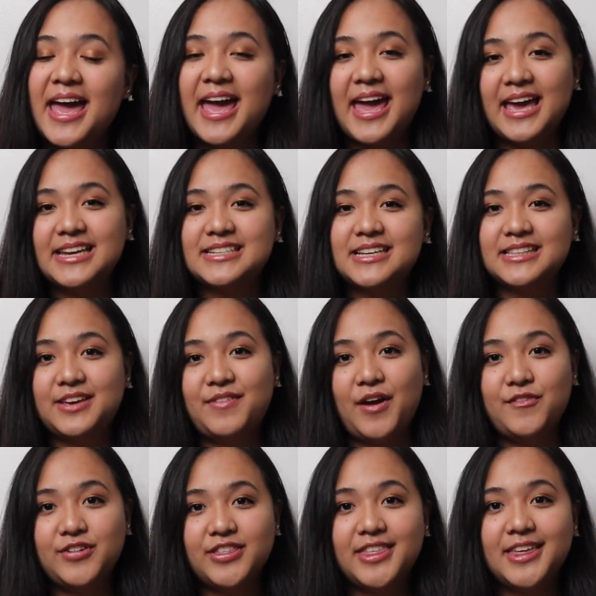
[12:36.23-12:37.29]
and I'll leave
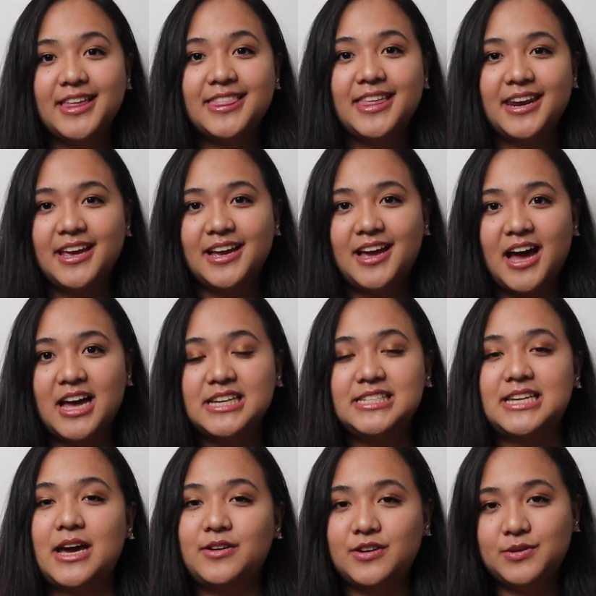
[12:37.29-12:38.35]
everything that I got
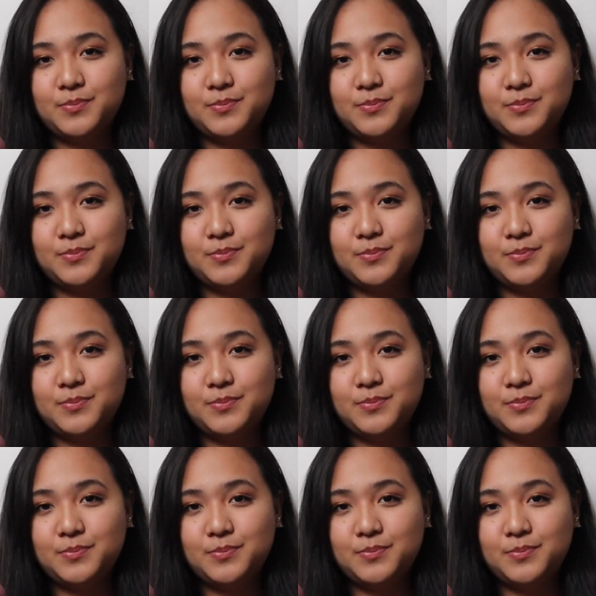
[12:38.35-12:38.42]
down